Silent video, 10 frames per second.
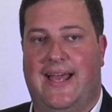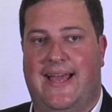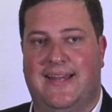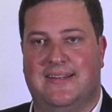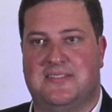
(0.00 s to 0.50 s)

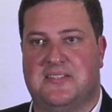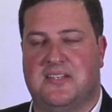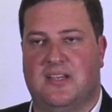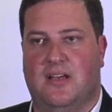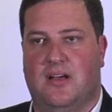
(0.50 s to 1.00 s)
and
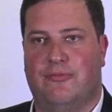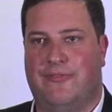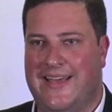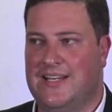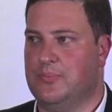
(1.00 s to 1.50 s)

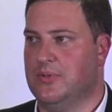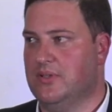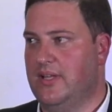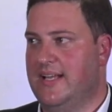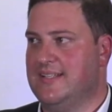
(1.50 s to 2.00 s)

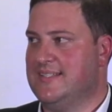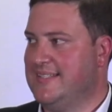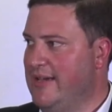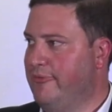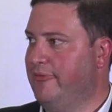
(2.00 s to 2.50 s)
available and
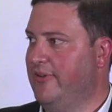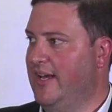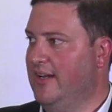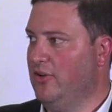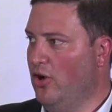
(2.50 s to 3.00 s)
safe
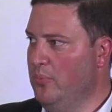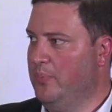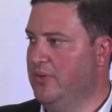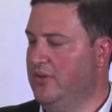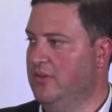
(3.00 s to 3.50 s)
and
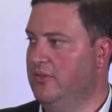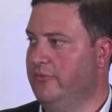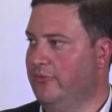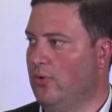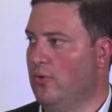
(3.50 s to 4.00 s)
open
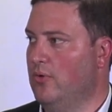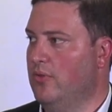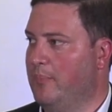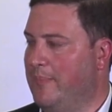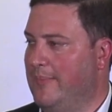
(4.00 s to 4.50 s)
for
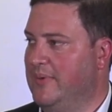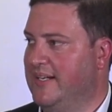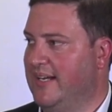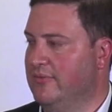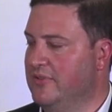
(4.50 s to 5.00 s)
the
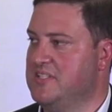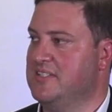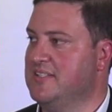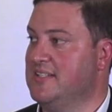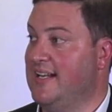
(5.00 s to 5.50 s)
public and
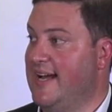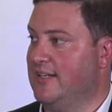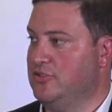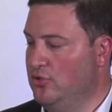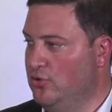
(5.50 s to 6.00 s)
visitors
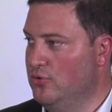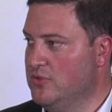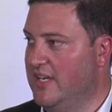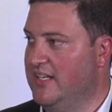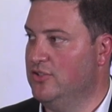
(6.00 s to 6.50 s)
alike to
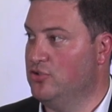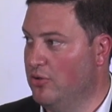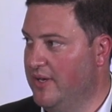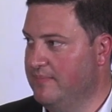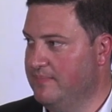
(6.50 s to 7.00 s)
use and enjoy.